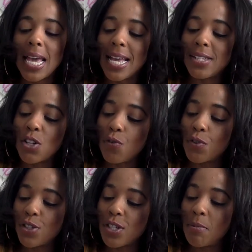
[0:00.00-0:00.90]
And so
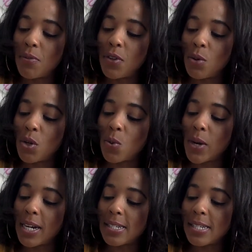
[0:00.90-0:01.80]
for some of you
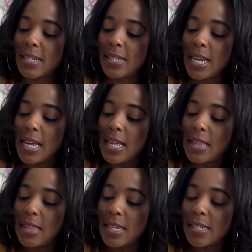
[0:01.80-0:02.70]
Aquariuses,
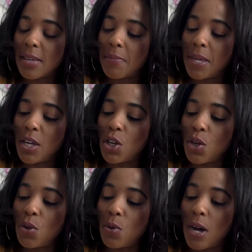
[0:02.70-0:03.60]
this could be
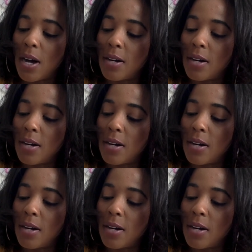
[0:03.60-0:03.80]
you